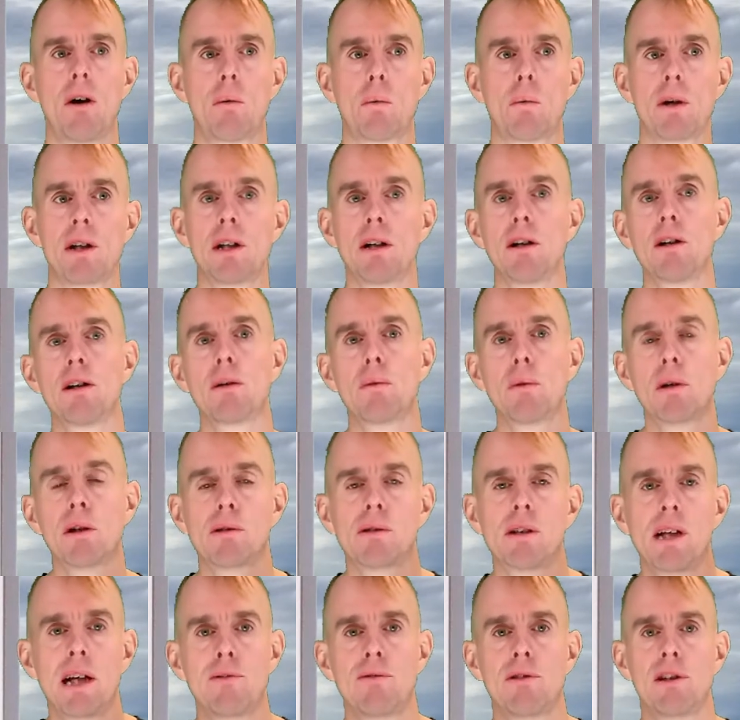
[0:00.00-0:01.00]
We know that we
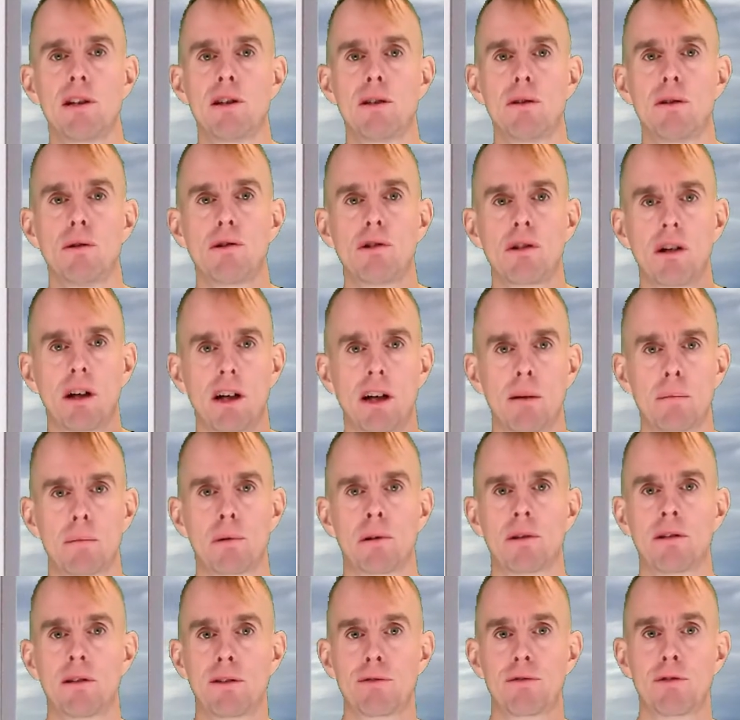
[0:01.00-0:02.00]
would never use an
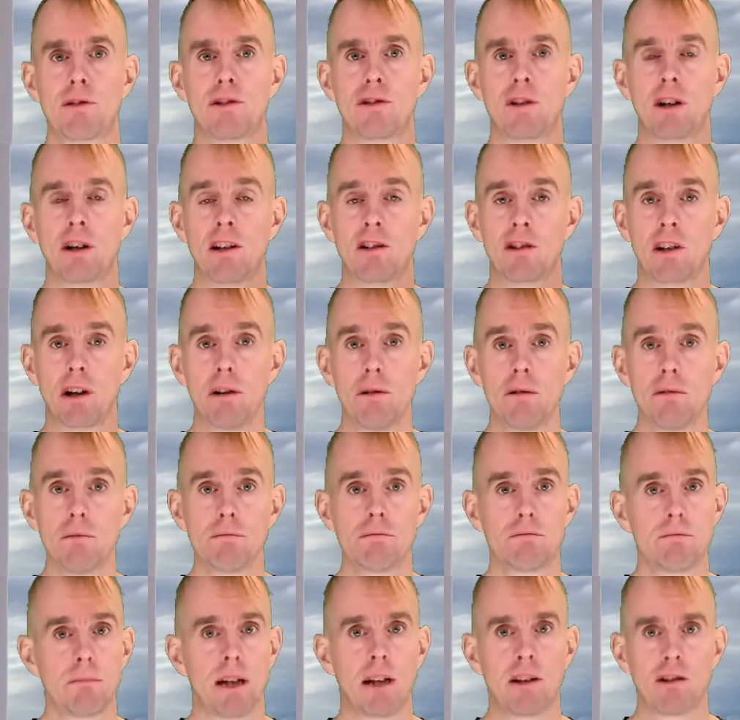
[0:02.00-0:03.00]
upwind difference on its own,
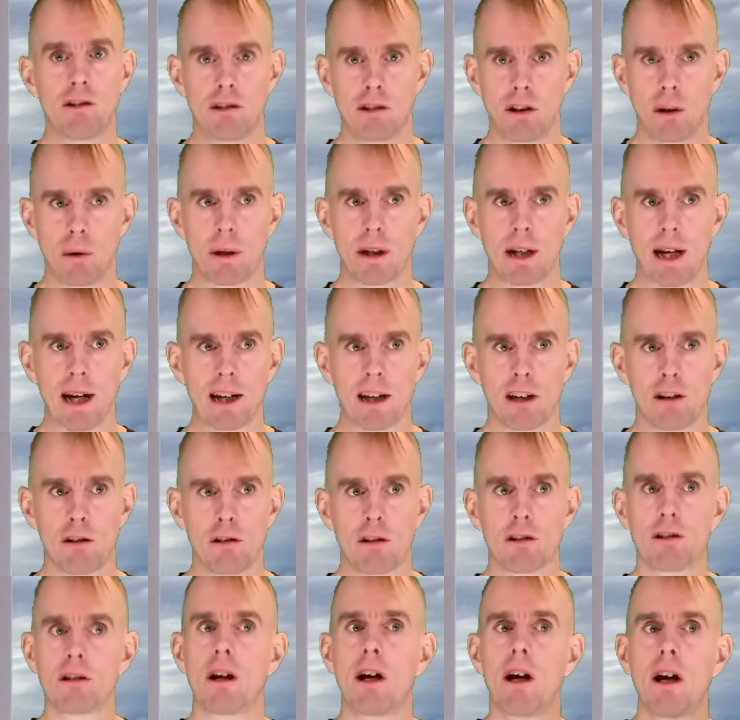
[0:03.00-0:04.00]
it's too
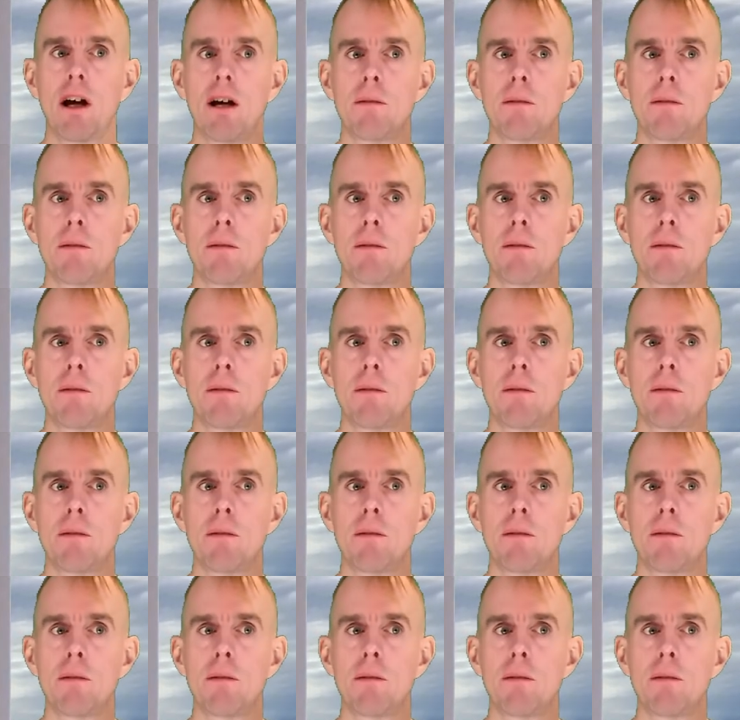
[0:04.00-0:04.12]
inaccurate,